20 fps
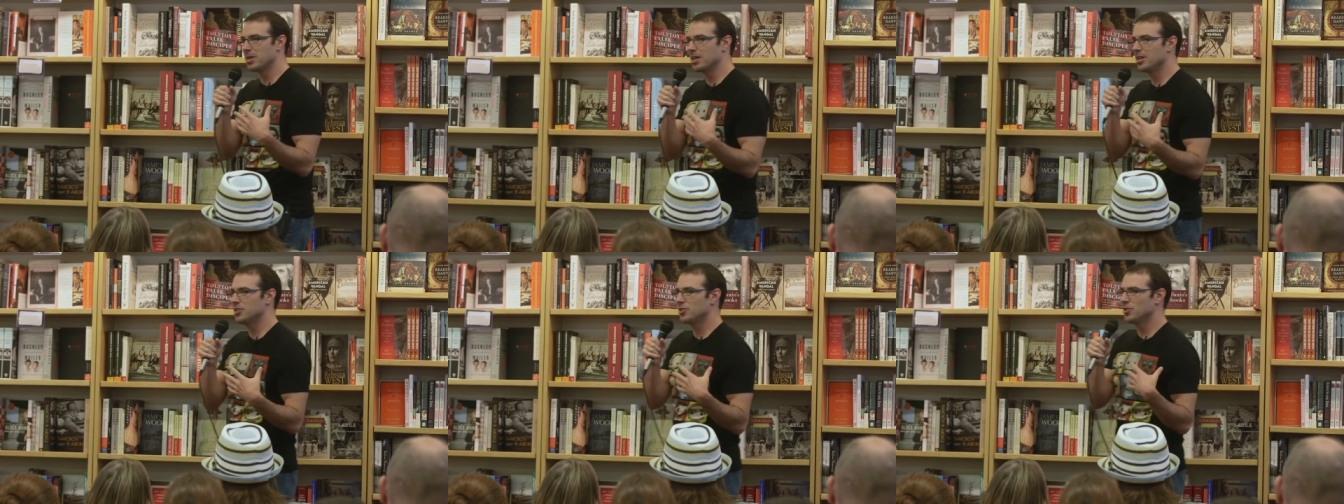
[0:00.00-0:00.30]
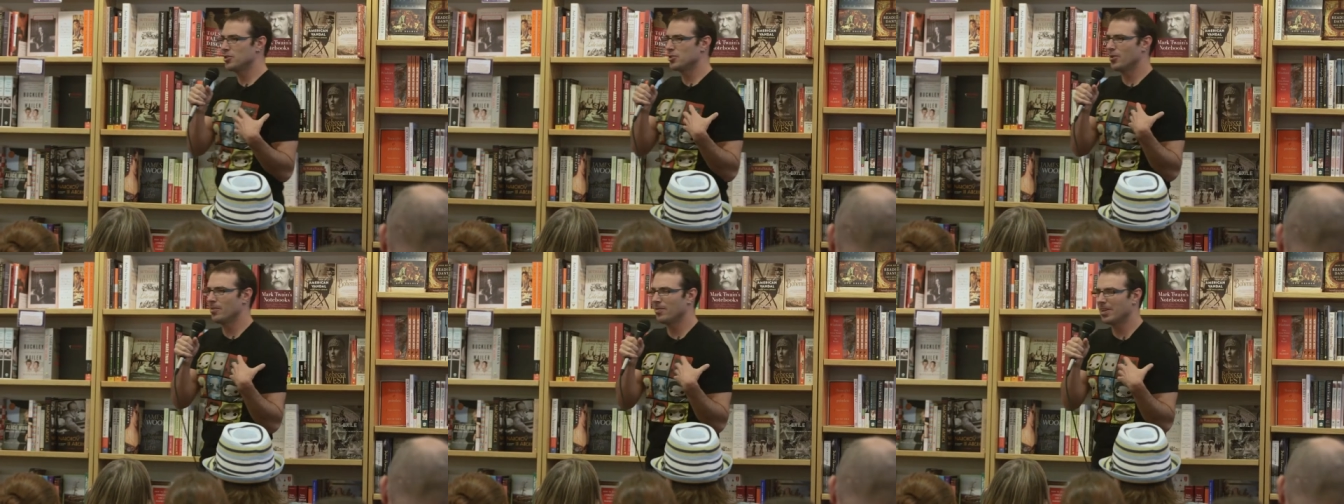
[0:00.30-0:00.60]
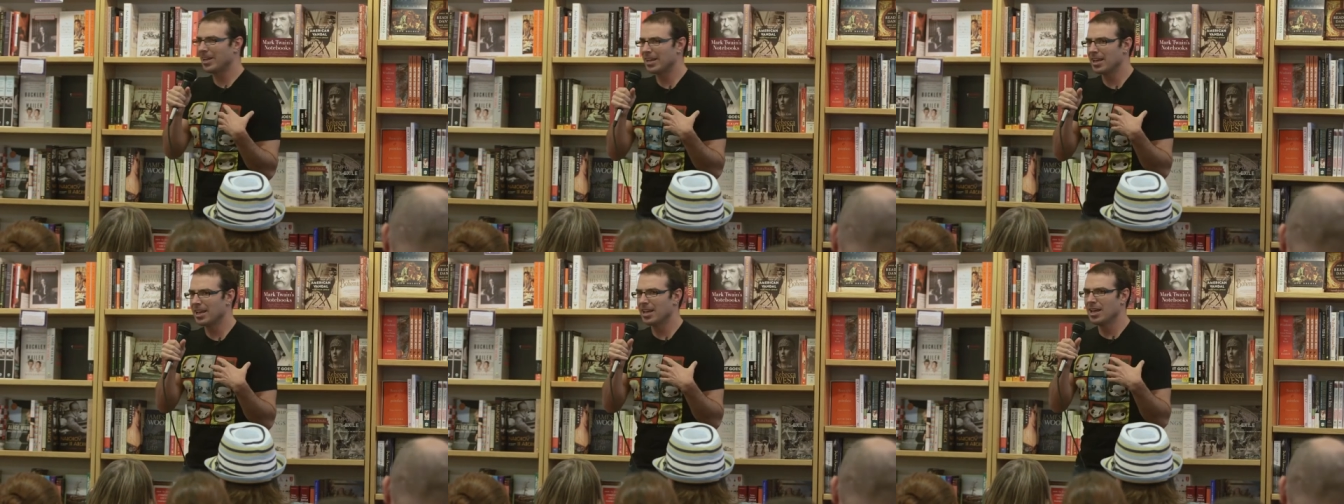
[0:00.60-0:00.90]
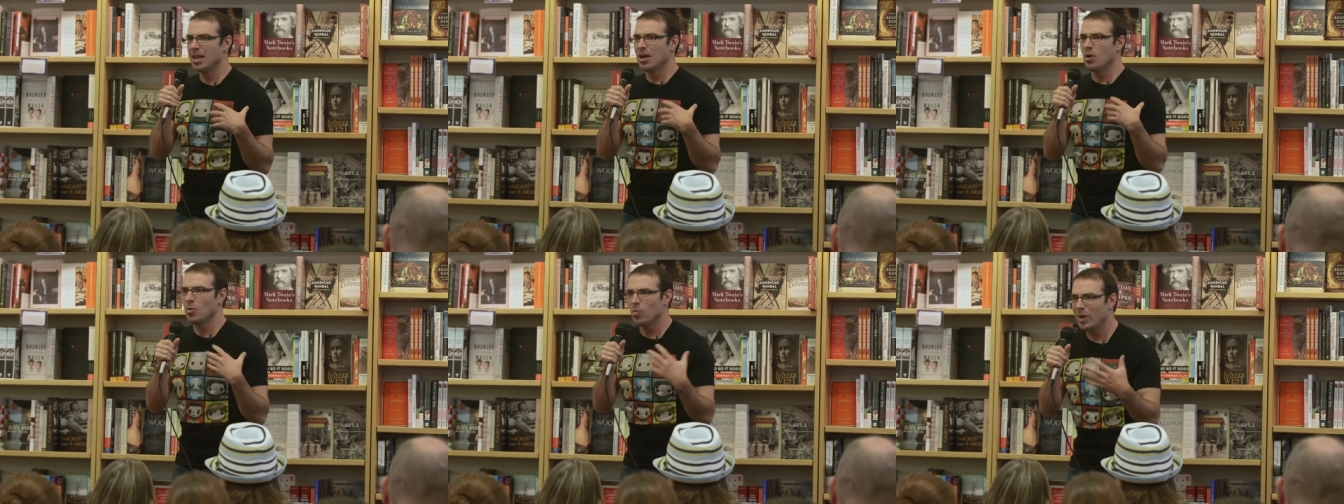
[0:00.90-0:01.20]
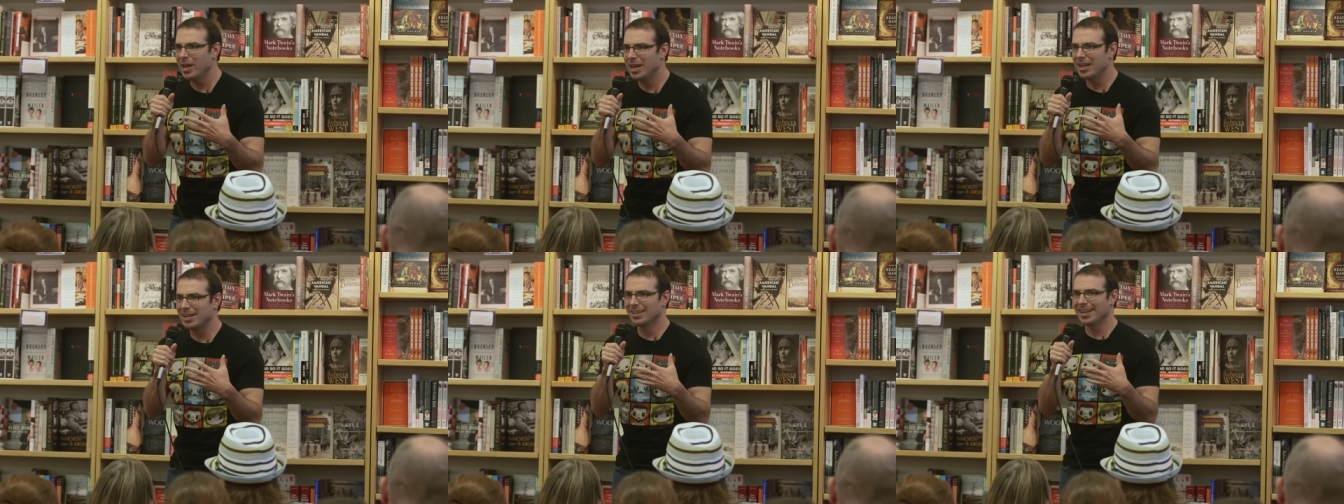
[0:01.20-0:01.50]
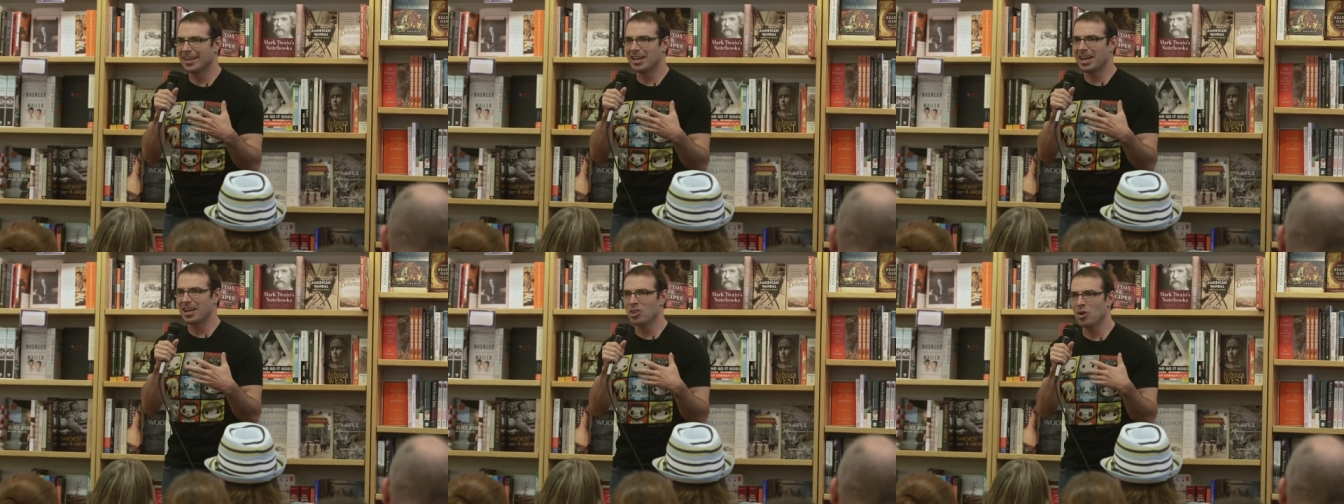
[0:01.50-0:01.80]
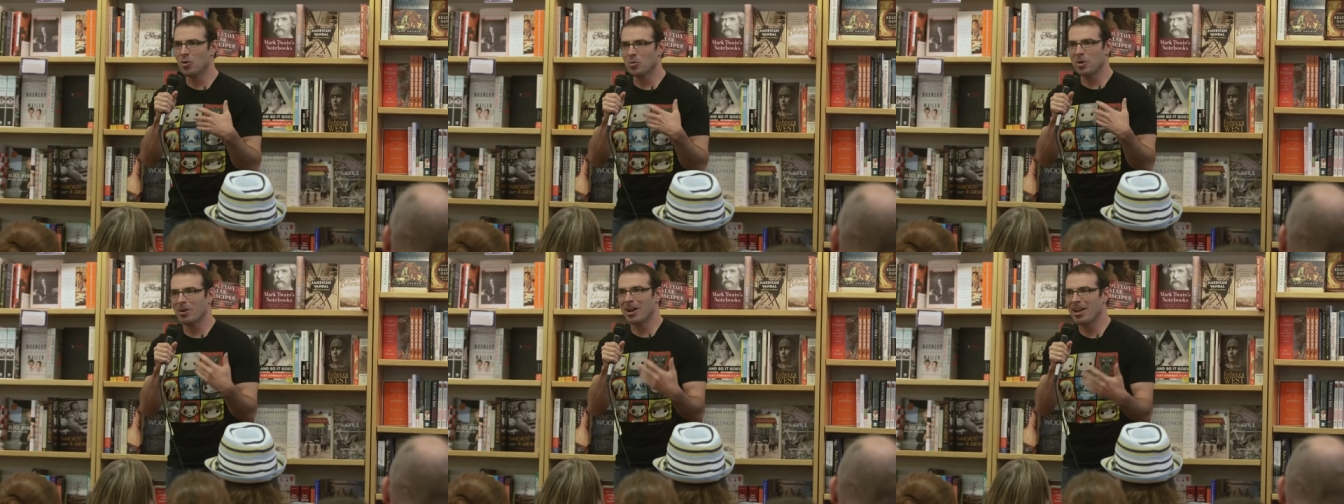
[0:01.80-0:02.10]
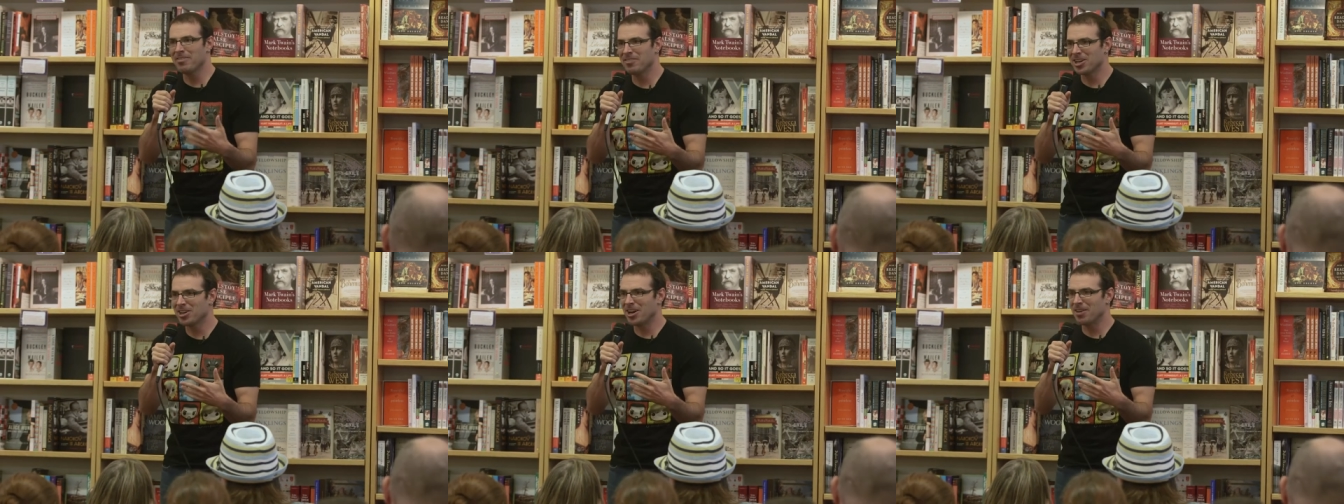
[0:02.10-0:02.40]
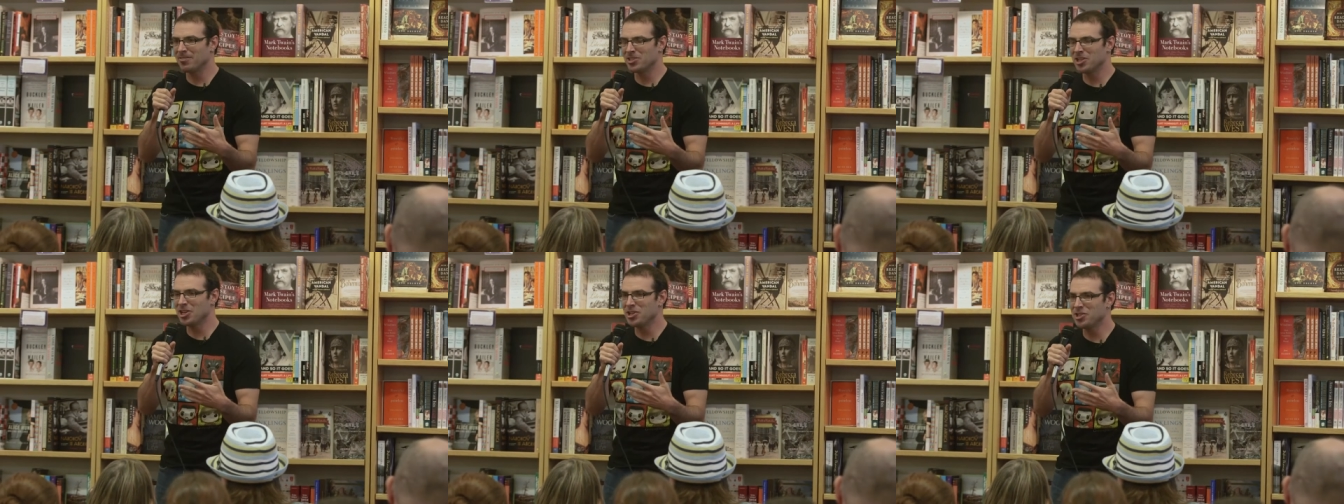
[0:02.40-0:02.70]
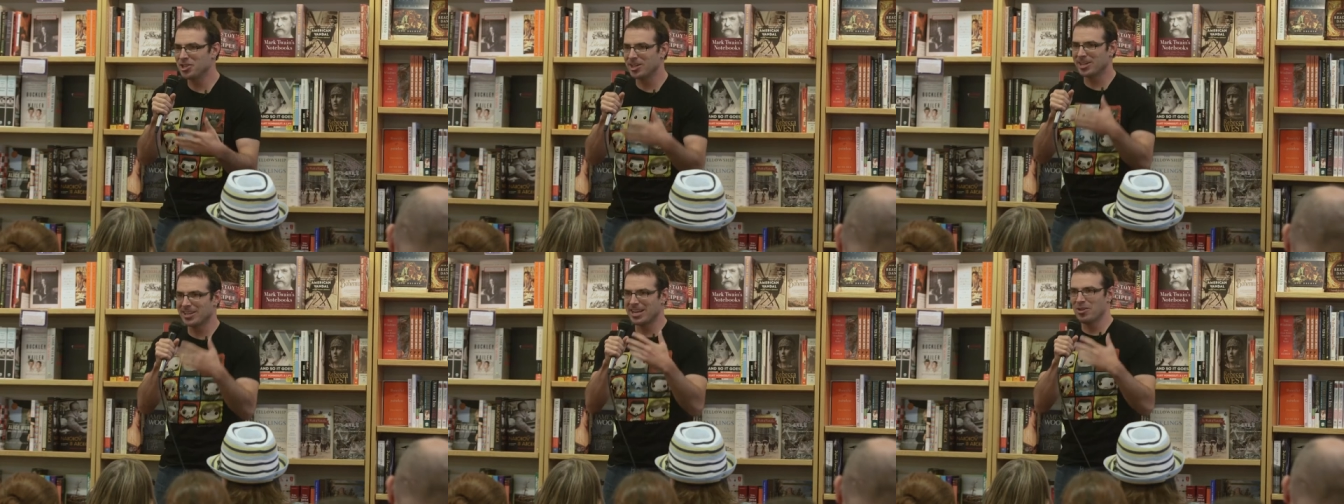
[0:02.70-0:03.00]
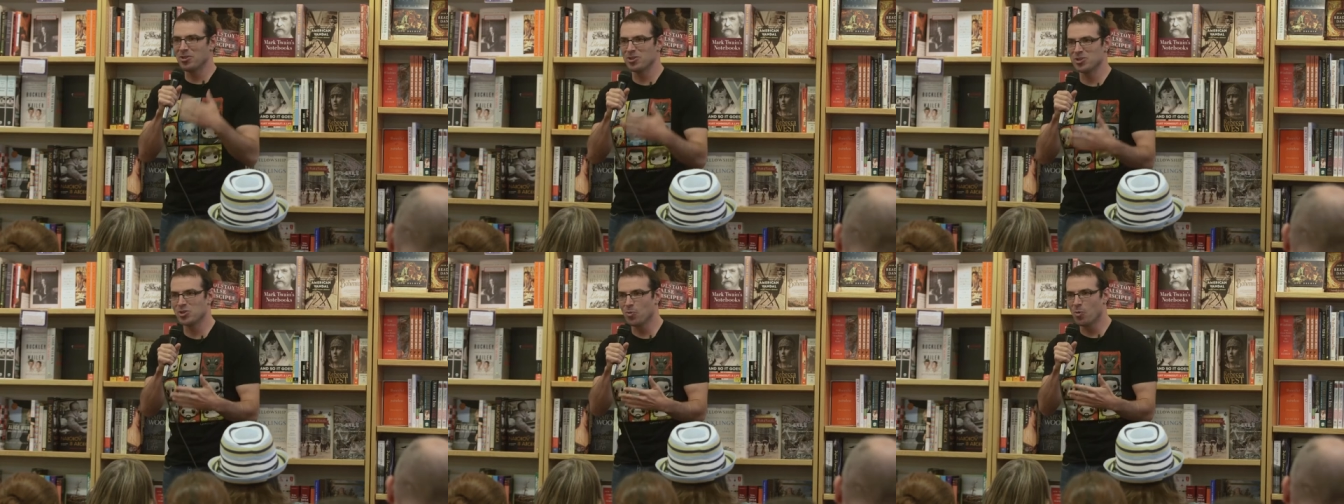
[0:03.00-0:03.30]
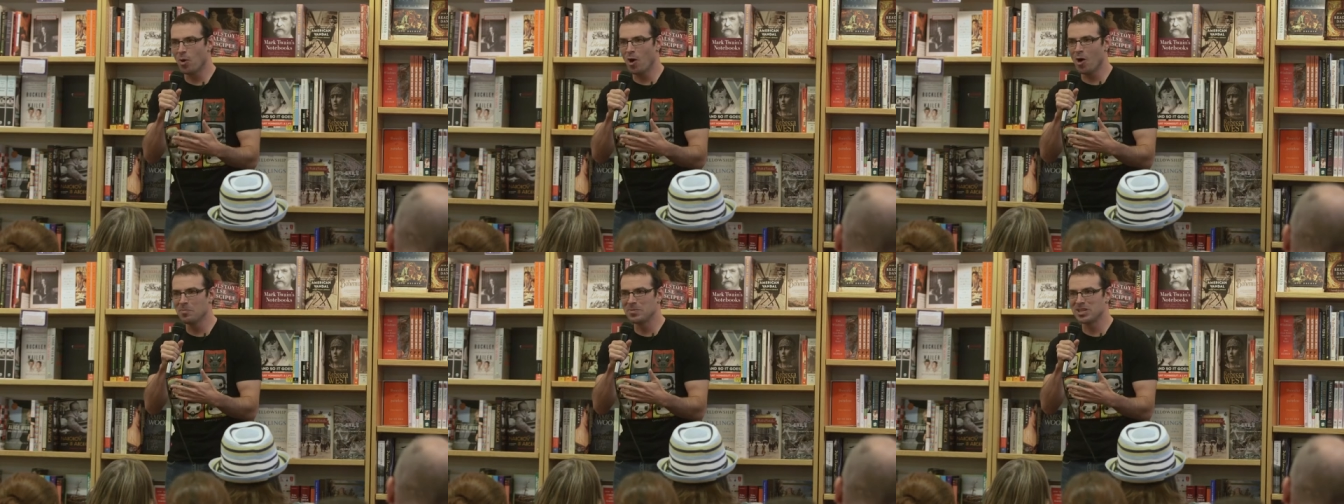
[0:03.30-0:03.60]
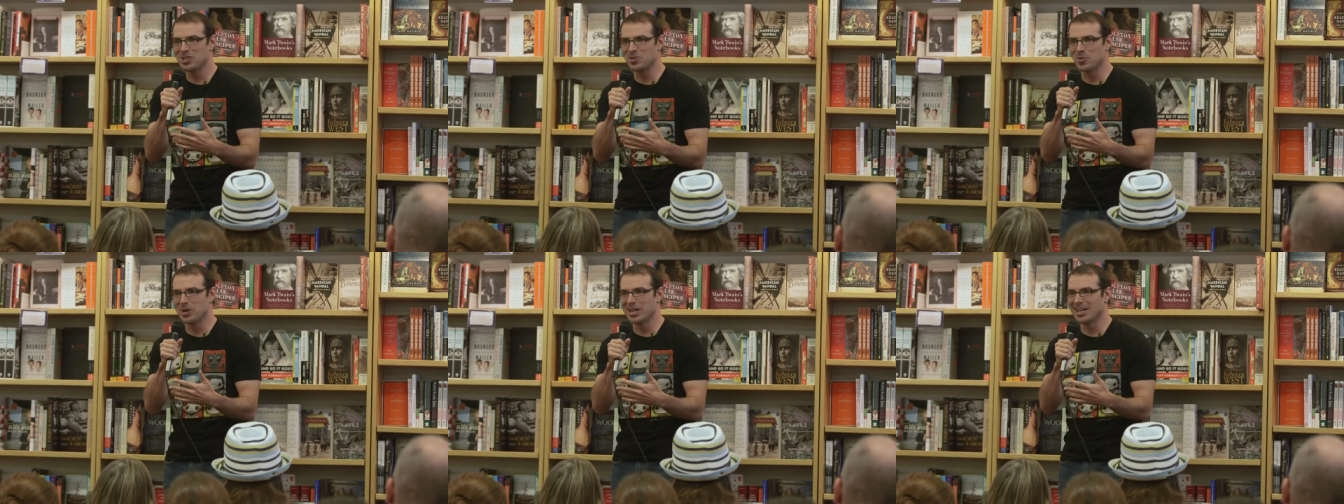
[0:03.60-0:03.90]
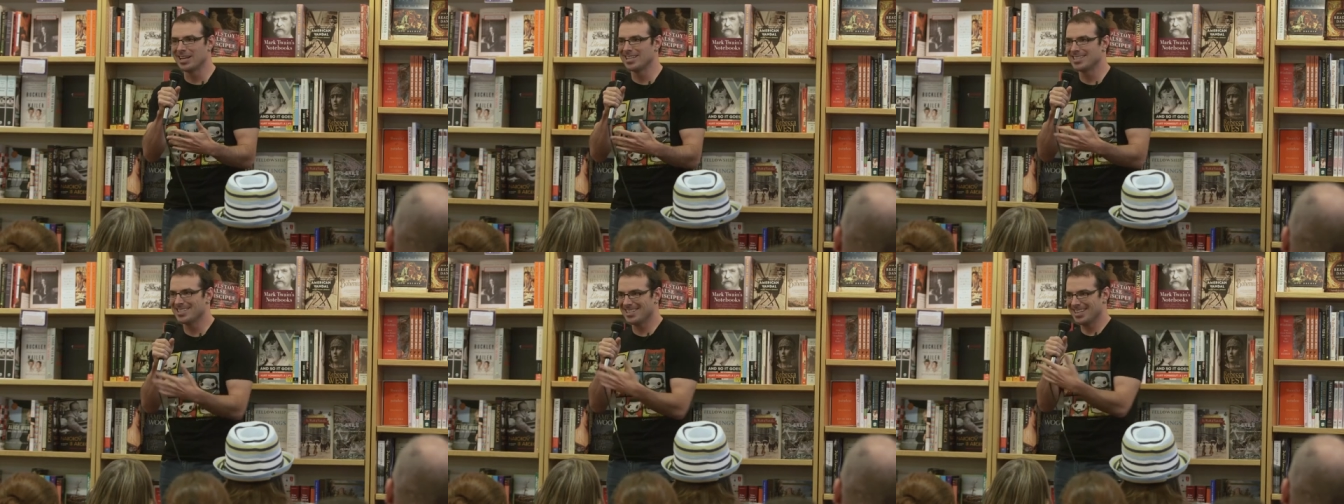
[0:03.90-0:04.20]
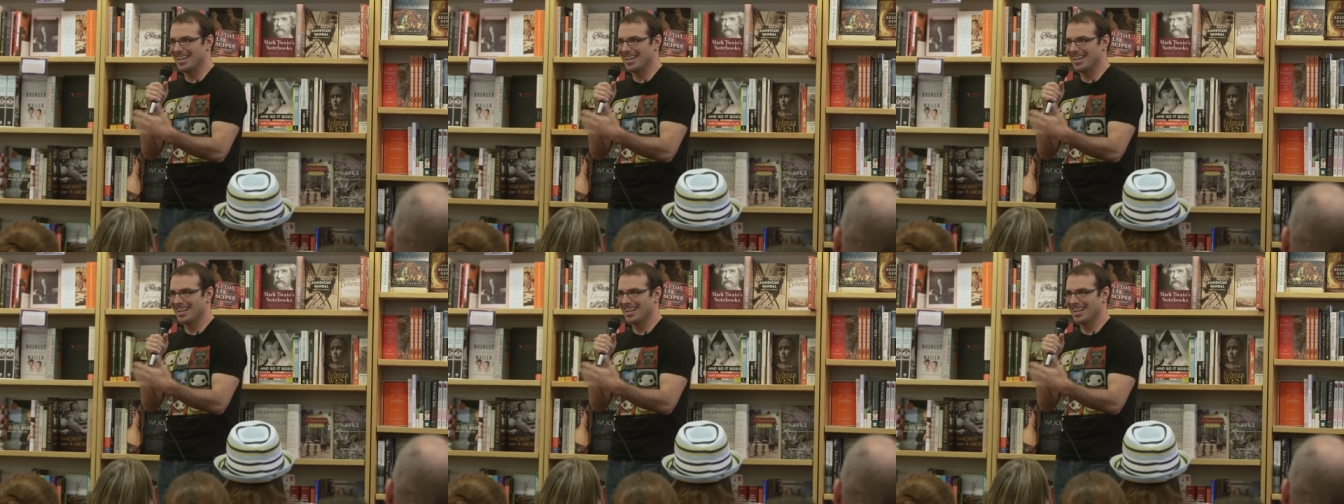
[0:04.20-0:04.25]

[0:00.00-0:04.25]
because you're sort of like wait, like I thought we were having a conversation and now there's a wall between us.